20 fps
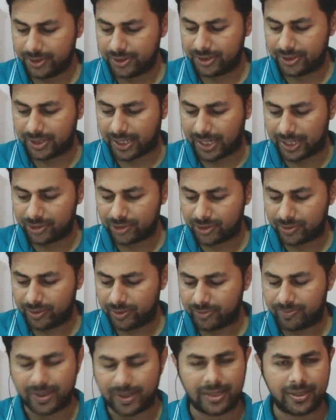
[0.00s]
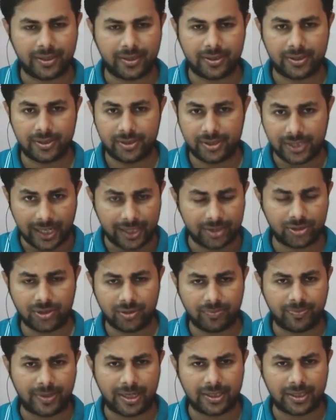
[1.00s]
Charge on the
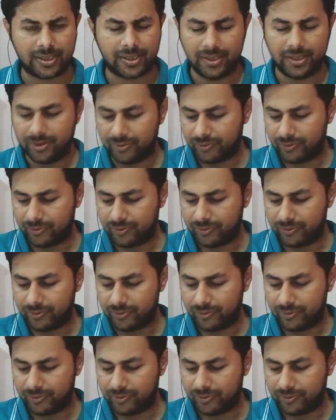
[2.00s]
particle,